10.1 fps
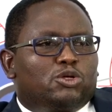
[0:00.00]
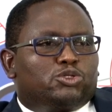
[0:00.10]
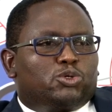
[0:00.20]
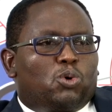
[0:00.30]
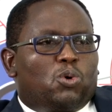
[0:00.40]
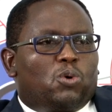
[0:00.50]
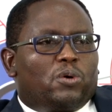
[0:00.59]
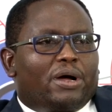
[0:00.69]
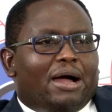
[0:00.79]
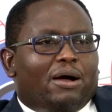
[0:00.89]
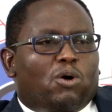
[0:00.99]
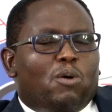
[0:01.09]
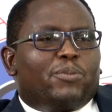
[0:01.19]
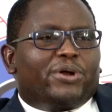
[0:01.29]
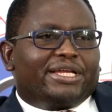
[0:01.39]
So our
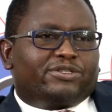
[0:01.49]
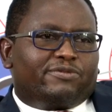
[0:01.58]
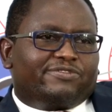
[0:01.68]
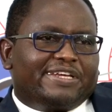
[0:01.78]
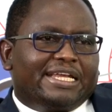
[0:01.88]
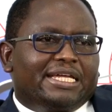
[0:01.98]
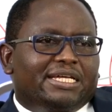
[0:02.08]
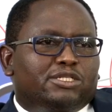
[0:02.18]
component of training